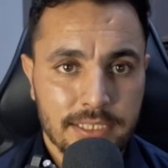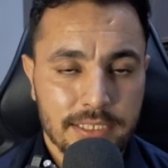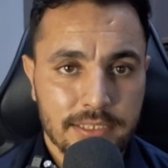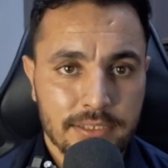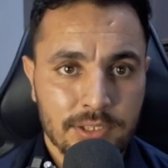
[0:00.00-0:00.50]

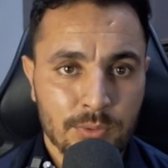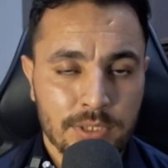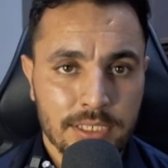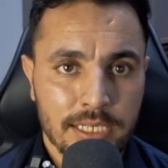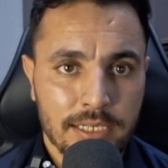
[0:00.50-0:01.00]
that
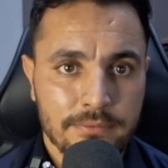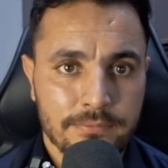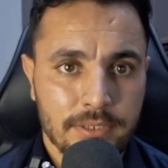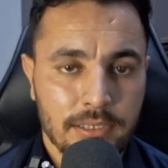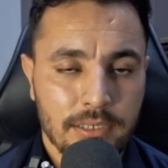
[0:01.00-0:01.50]
you can have
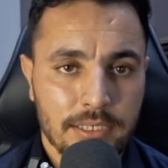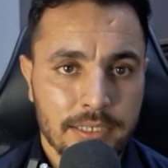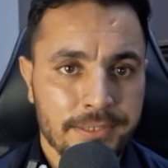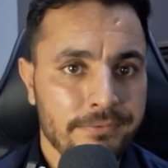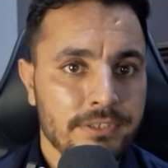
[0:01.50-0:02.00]

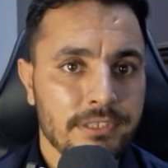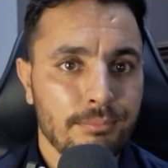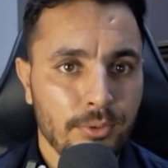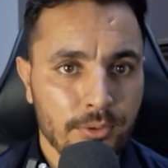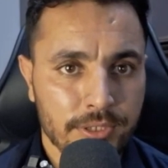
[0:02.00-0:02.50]

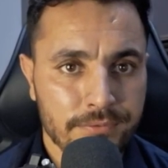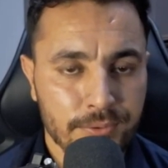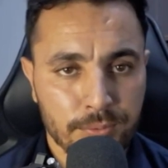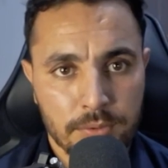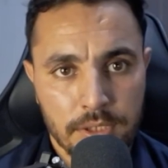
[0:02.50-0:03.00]
artificial bone
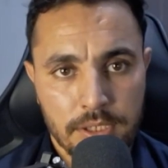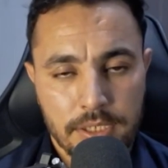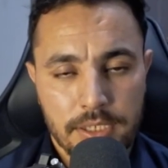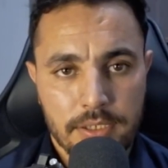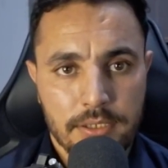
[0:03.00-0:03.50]
if you
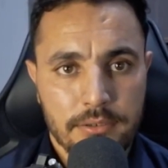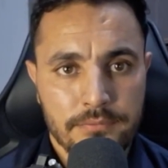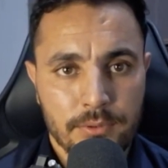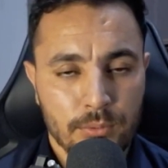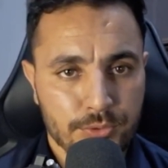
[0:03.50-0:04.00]

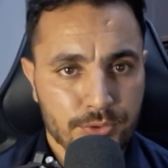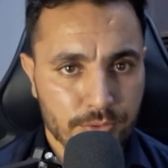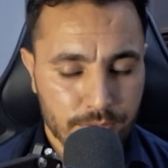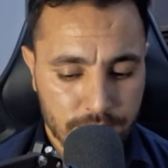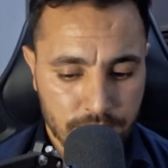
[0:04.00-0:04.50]
lose
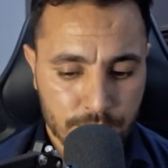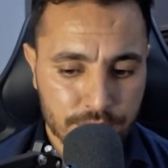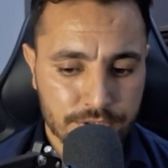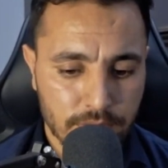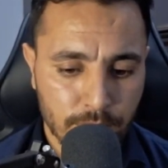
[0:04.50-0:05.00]
your
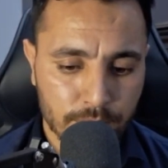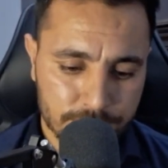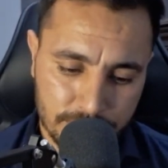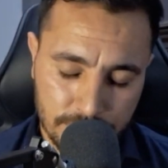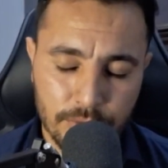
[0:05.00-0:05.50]
original
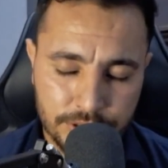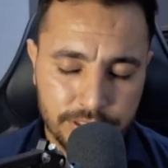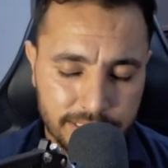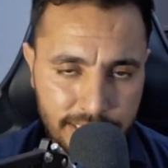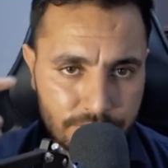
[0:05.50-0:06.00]

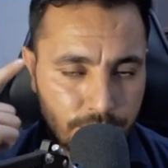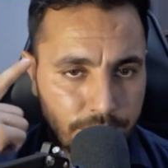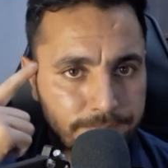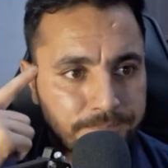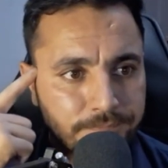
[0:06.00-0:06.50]
teeth.
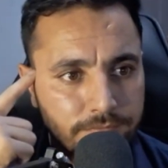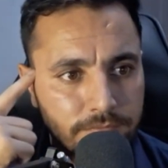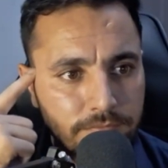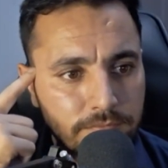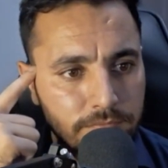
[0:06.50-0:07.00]
Sorry.
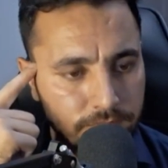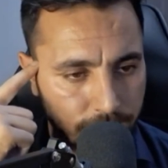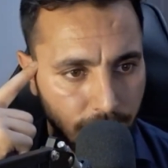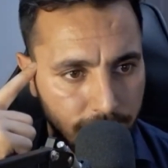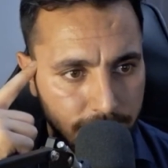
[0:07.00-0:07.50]

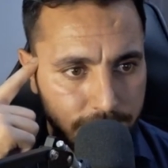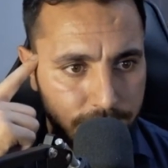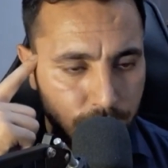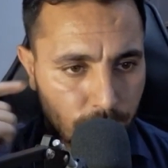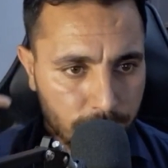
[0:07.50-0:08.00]

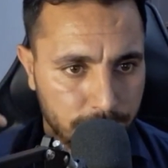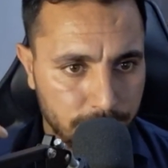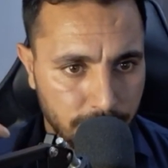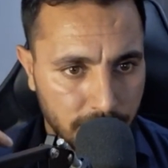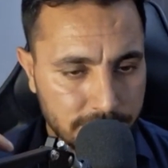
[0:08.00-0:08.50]
So
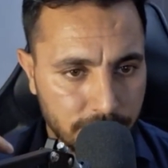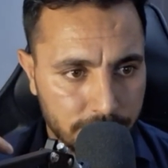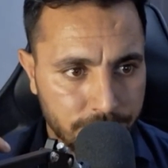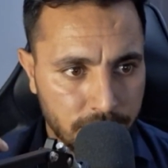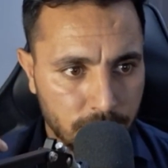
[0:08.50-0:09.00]

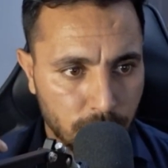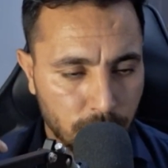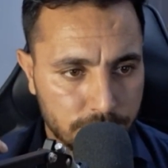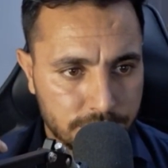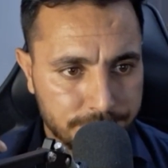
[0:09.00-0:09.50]
Al-Zahrawi
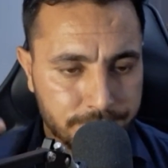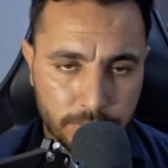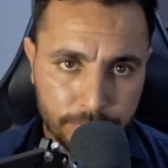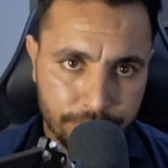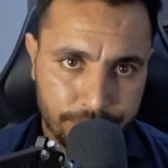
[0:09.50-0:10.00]
was
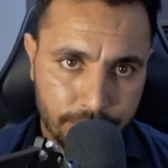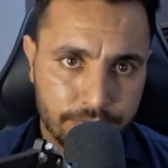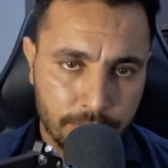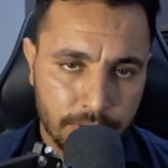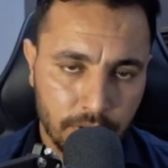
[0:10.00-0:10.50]
from
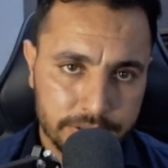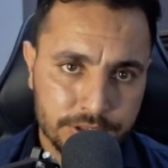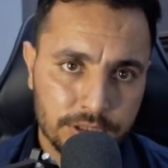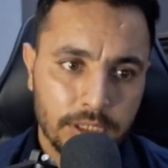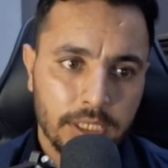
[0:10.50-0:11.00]

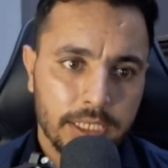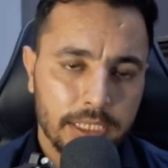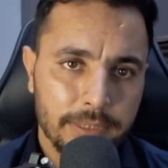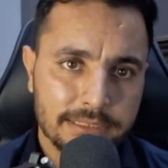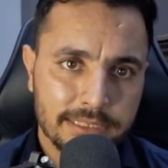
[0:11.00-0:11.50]
pharmacology.
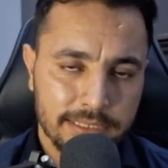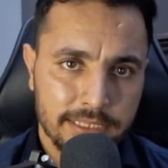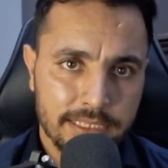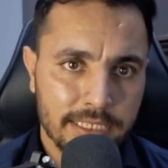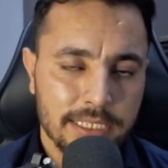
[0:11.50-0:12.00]
He
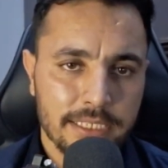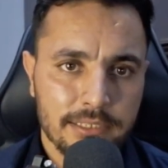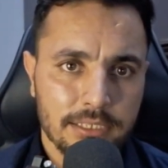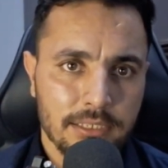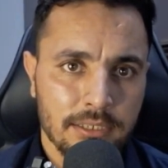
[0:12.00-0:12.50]
basically
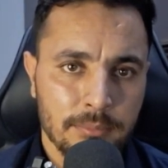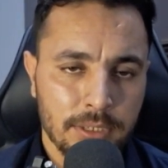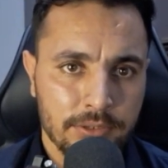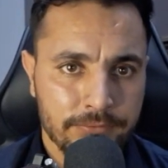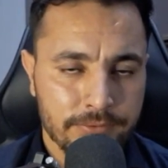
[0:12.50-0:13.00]
detailed
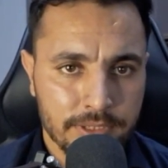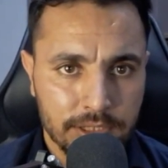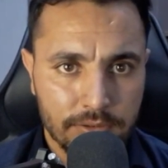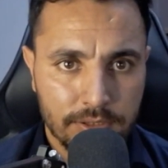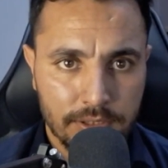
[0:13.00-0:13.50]
about different